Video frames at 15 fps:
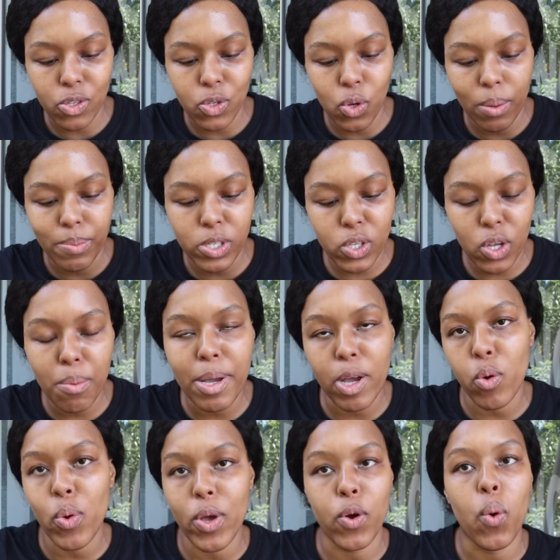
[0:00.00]
So I'm just gonna make a
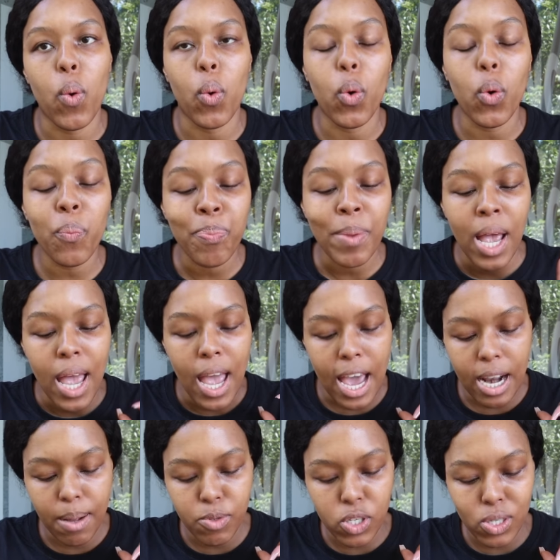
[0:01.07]
quick call
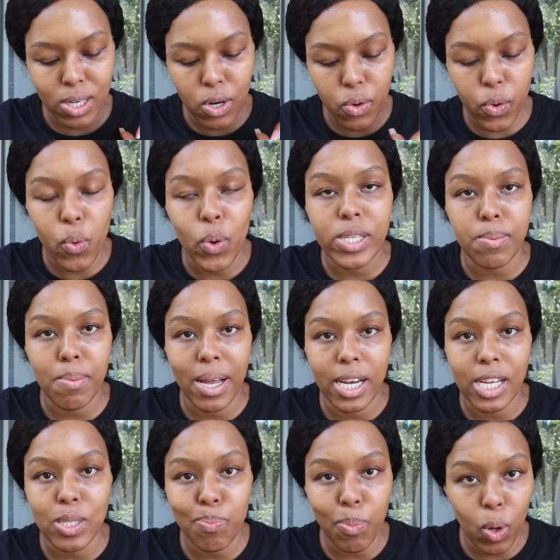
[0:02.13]
and I'm just gonna request my
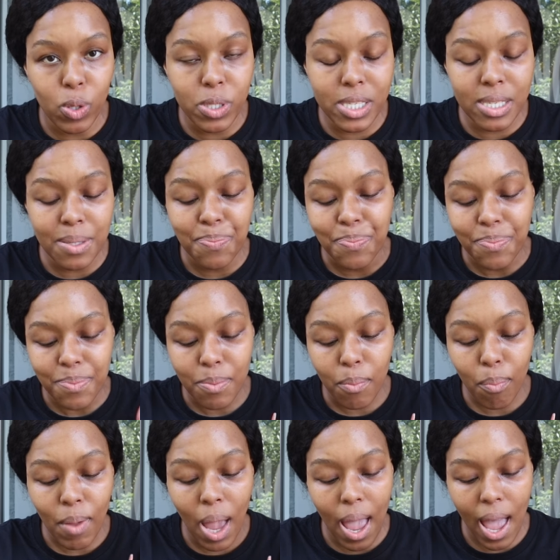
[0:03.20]
next bolt,
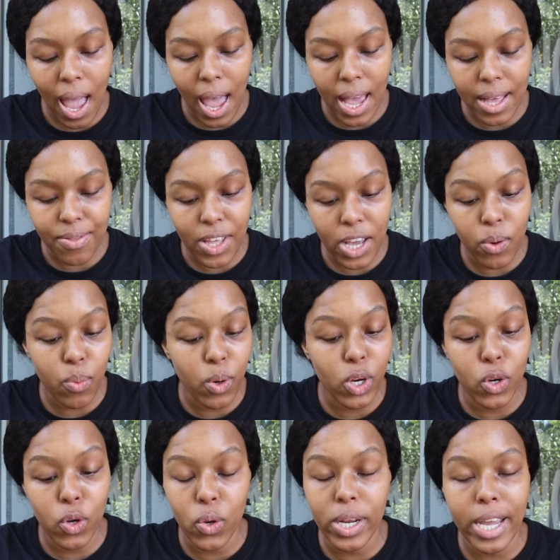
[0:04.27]
and then we're
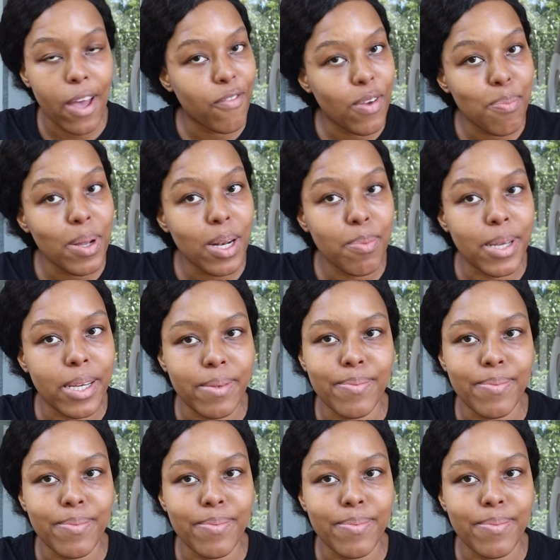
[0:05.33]
gonna go to Cafe Billy B.